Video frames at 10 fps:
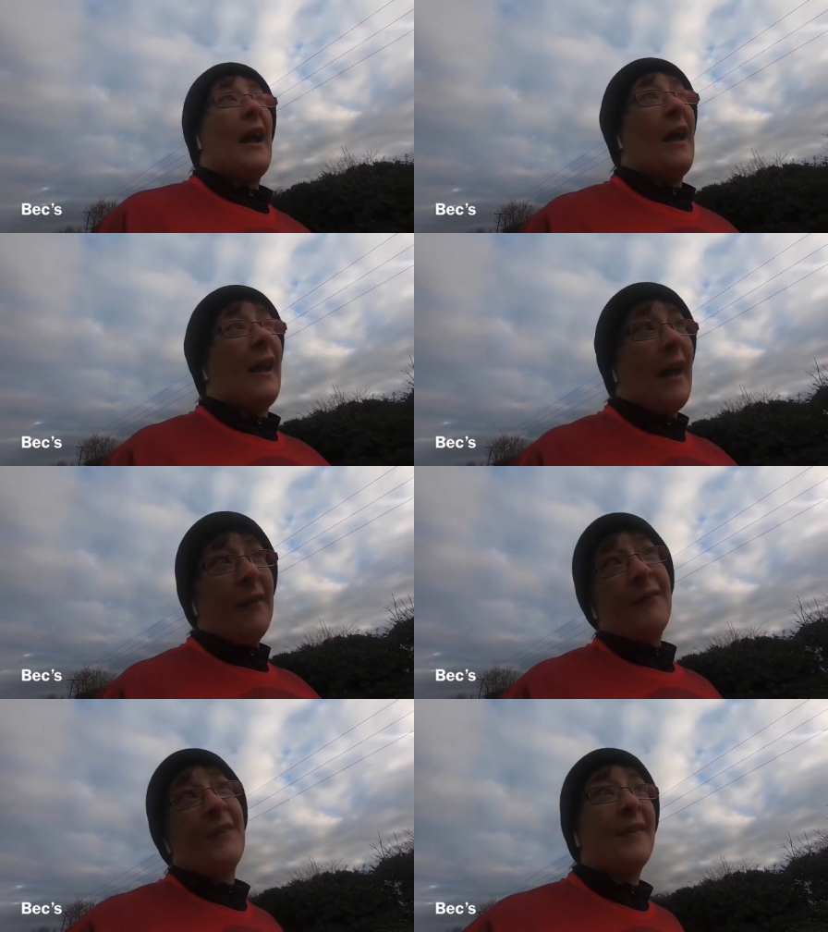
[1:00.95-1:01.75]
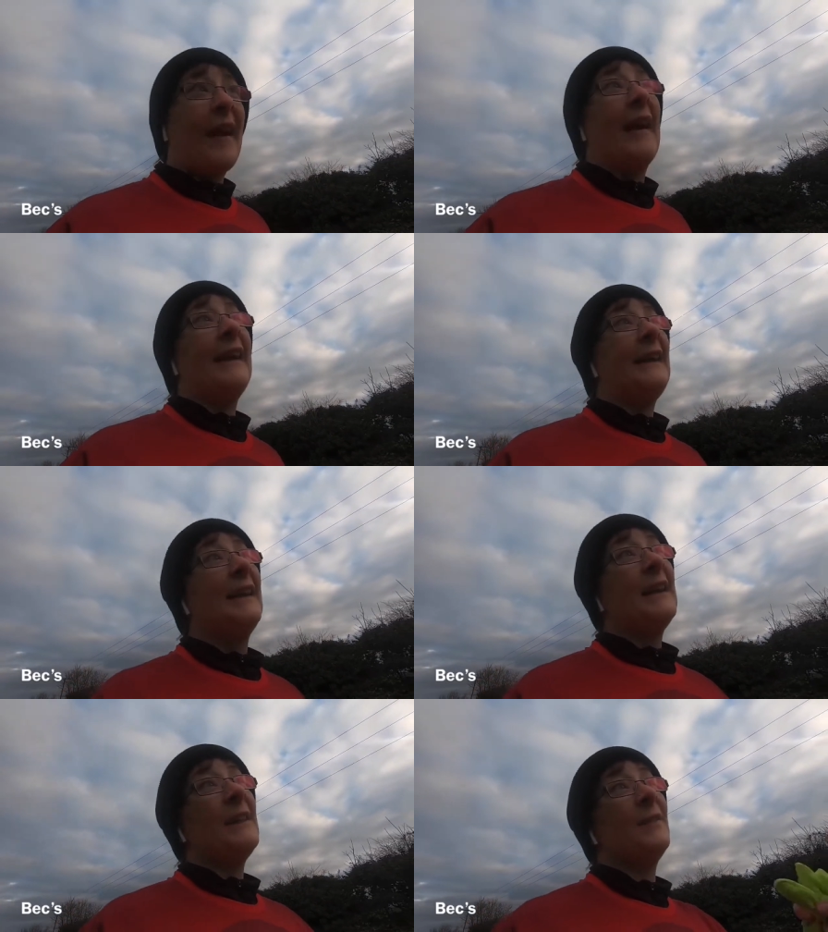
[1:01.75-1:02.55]
and I have to say
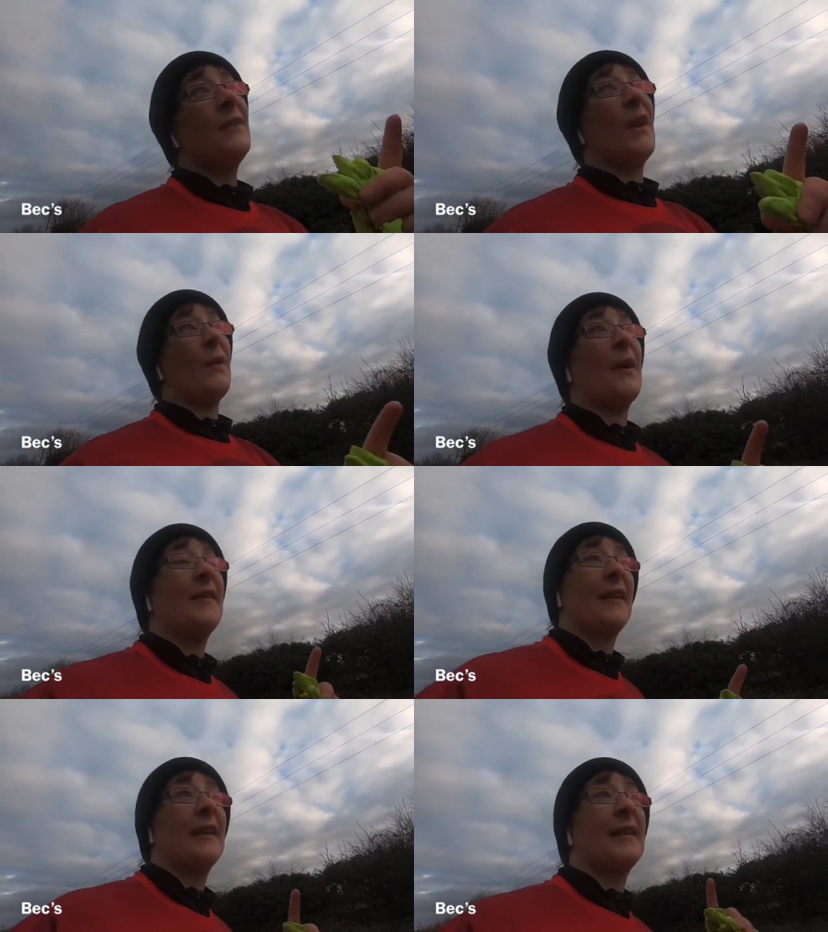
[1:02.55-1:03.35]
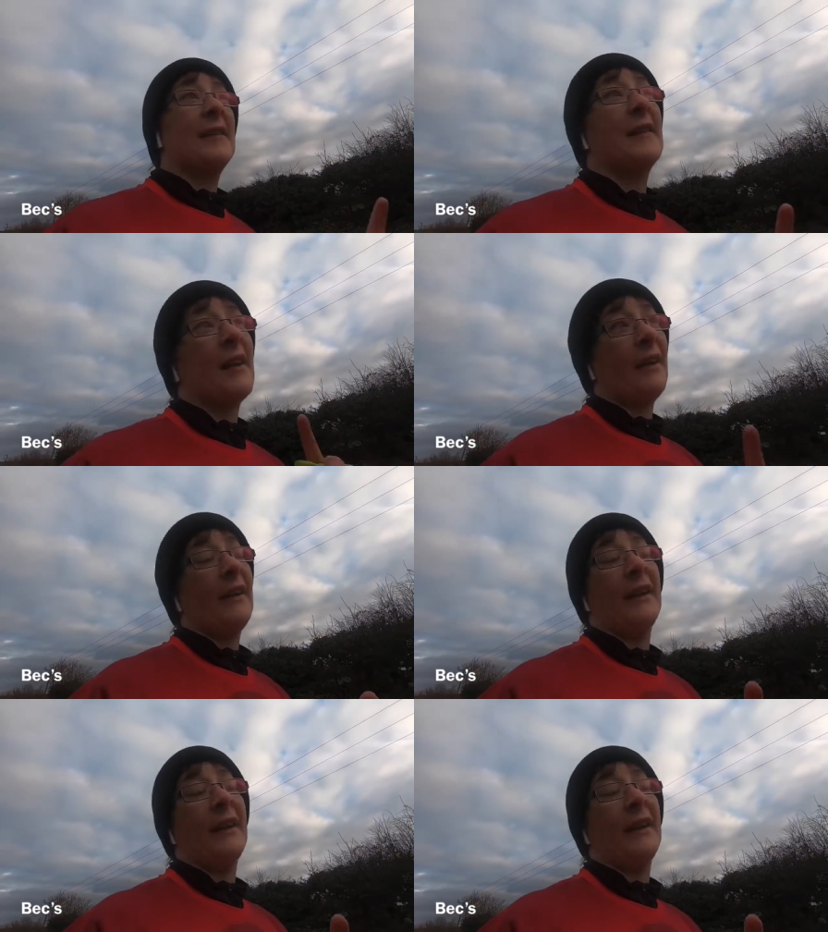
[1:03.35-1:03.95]
even though I said I didn't like